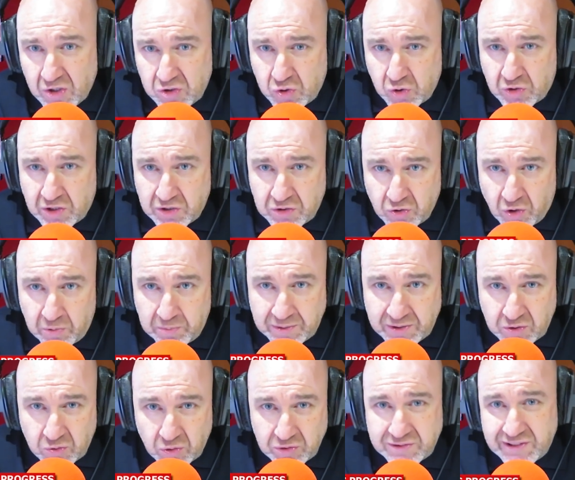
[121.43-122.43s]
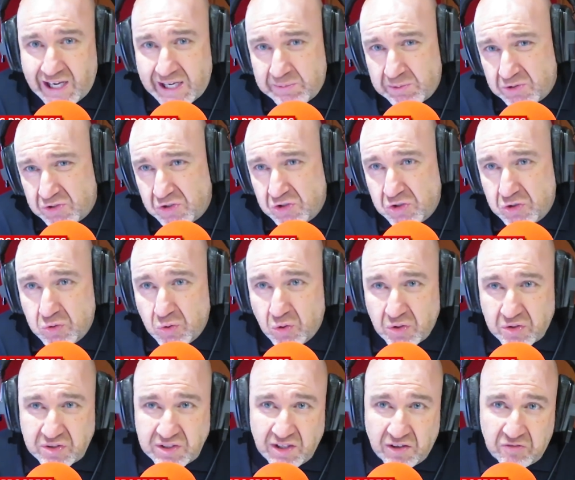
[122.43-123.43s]
So can Dortmund go to Ibrox and
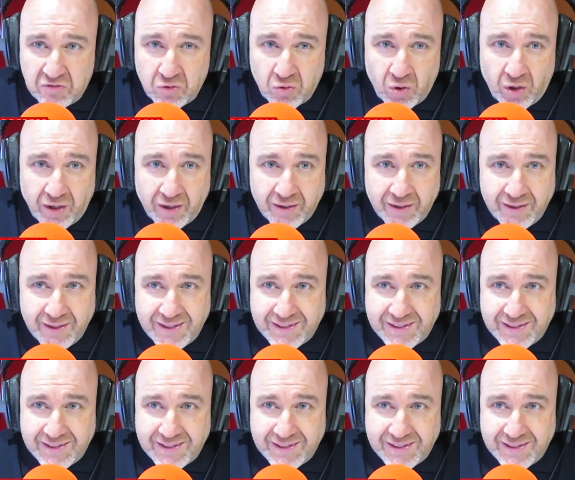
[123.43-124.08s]
score three or four?